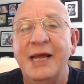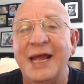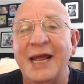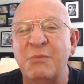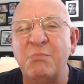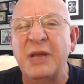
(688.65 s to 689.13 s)

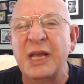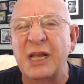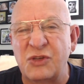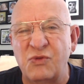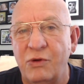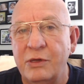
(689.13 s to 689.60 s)
And the
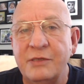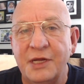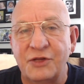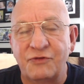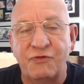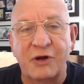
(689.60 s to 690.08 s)
biggest one
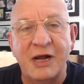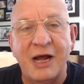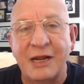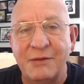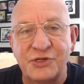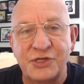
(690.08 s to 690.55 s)
is for
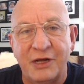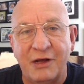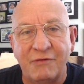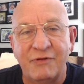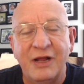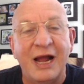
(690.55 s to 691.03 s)
God Himself.